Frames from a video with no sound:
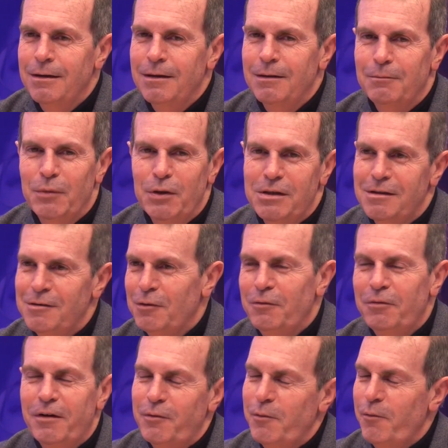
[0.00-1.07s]
but not
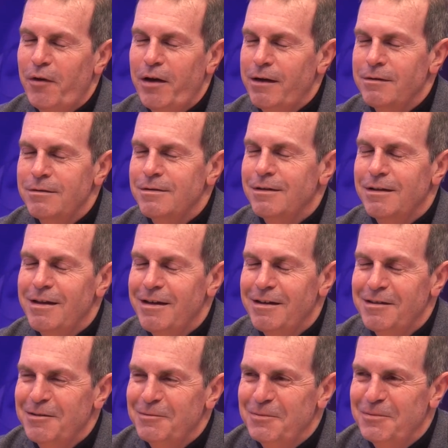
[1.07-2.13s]
far from finance at the end.